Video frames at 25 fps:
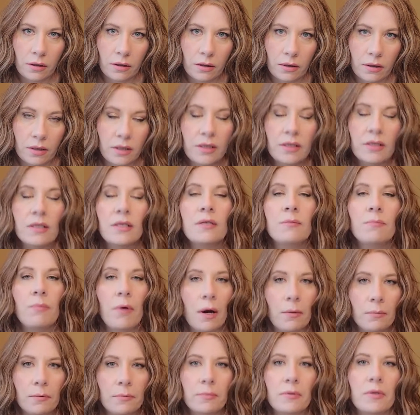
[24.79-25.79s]
this is
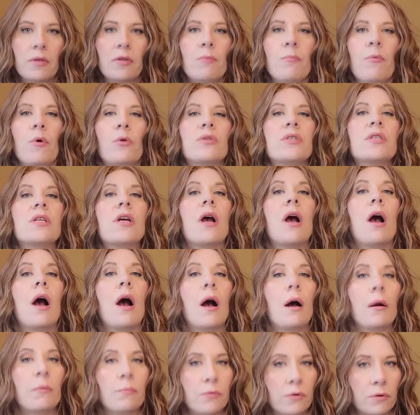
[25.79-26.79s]
probably the most
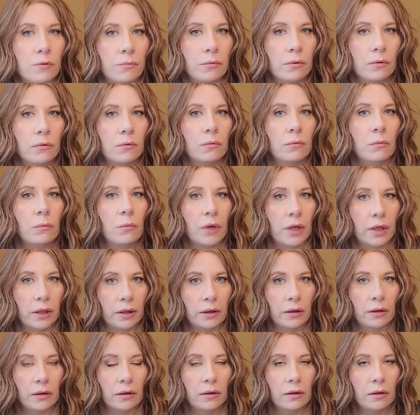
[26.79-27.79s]
comfortable
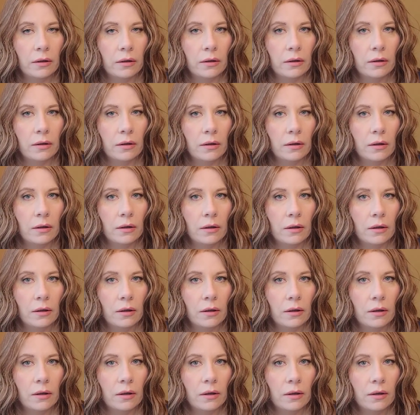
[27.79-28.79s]
wig
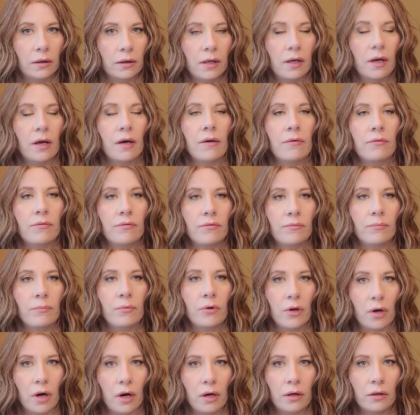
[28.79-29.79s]
that I've
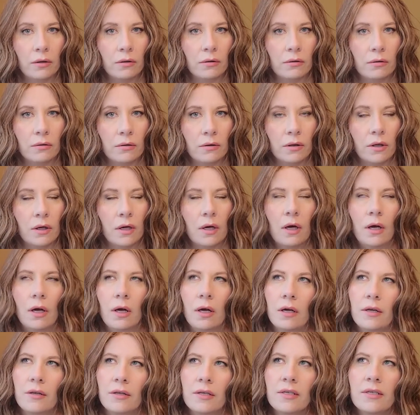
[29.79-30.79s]
put on.
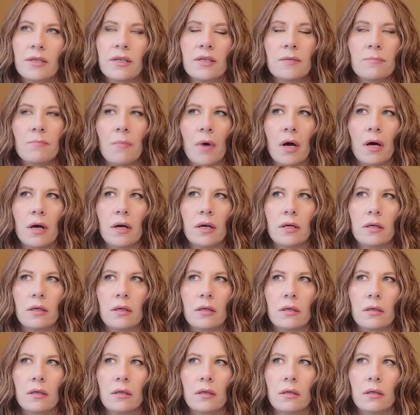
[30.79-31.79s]
This is my
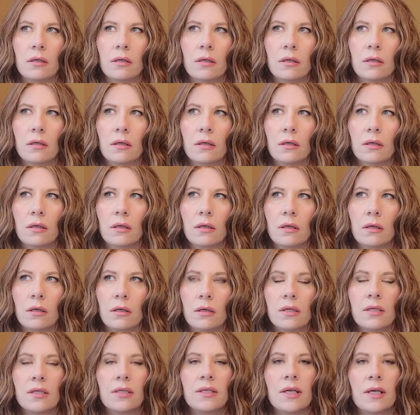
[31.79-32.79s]

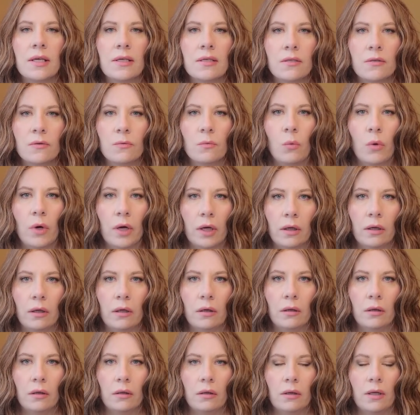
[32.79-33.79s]
6th wig
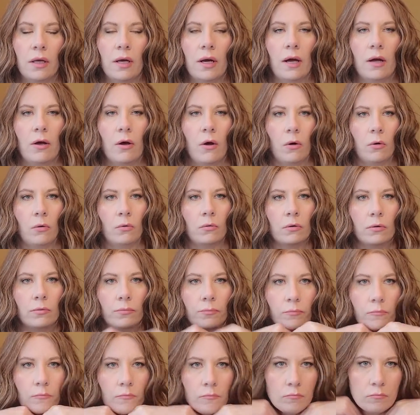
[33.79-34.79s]
that I own.
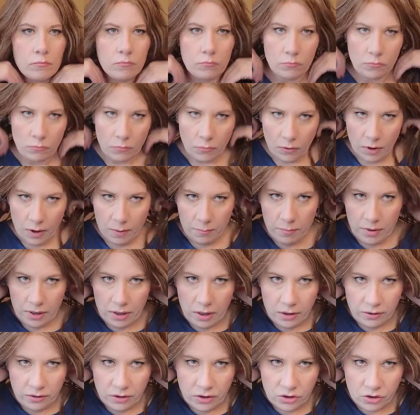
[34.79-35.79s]
I've been
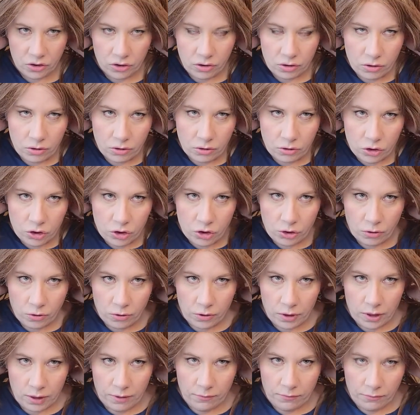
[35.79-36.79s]
on this
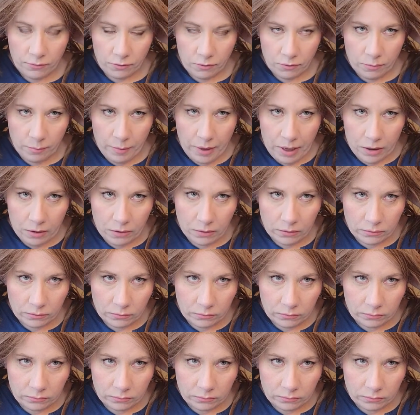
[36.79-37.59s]
journey for about